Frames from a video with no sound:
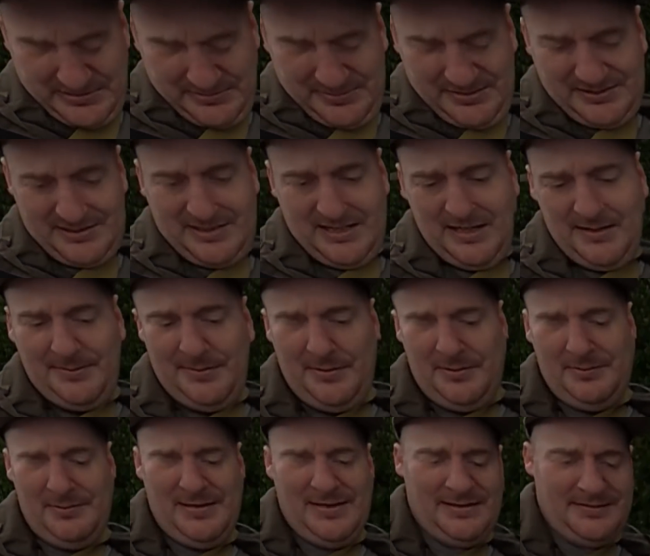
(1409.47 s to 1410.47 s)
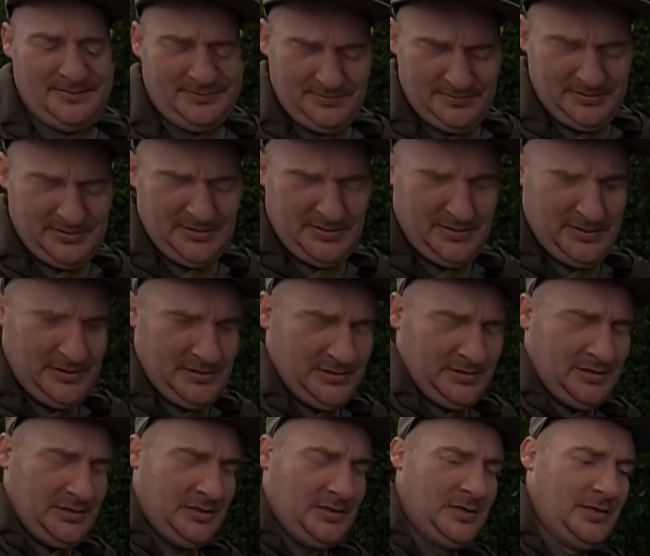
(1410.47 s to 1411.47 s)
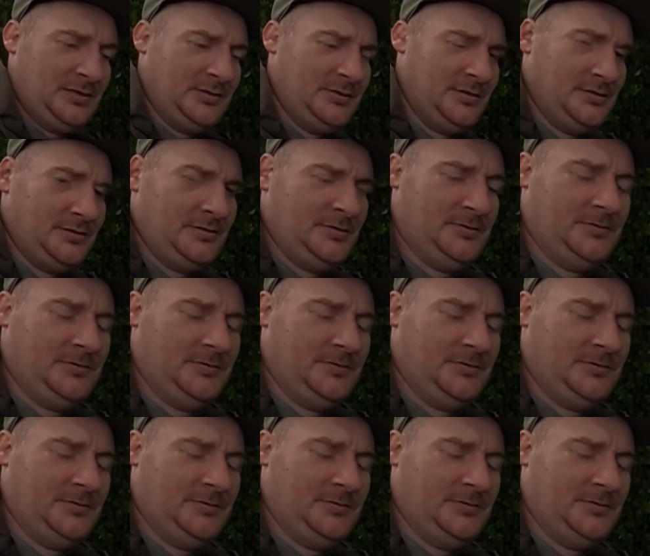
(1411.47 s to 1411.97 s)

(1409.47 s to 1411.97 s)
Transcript: At Ah. Do the other one.